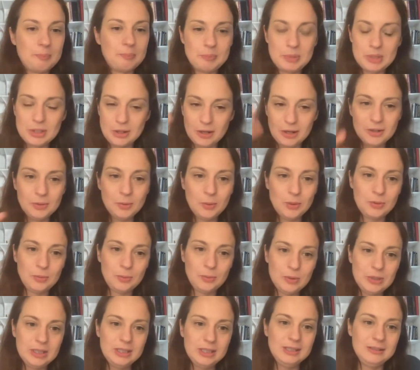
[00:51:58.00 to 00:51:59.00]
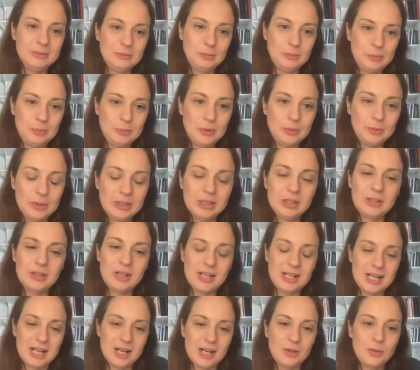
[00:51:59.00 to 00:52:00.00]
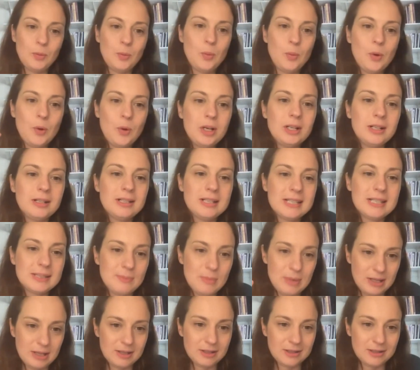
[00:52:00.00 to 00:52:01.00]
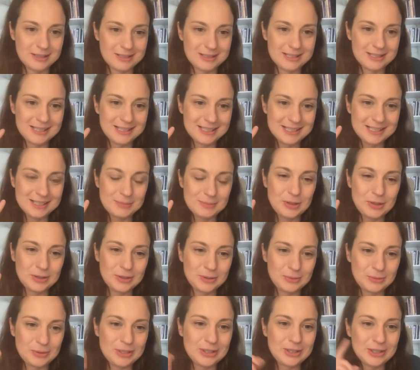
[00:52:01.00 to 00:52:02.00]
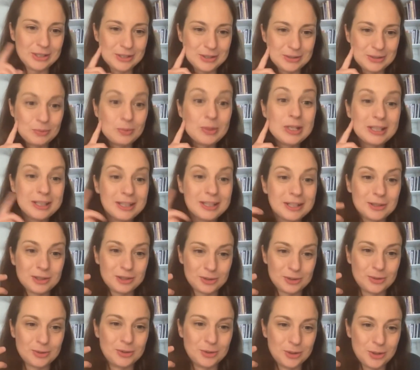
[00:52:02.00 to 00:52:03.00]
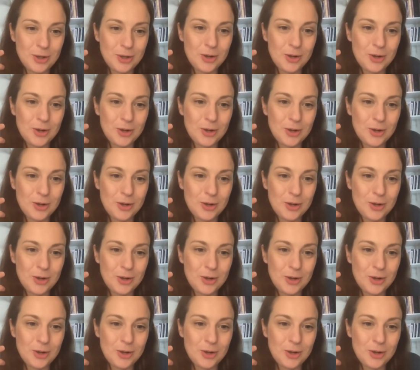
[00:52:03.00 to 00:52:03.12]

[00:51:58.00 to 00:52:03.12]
beyond what we tried out. What are these methods? This is where the research we think should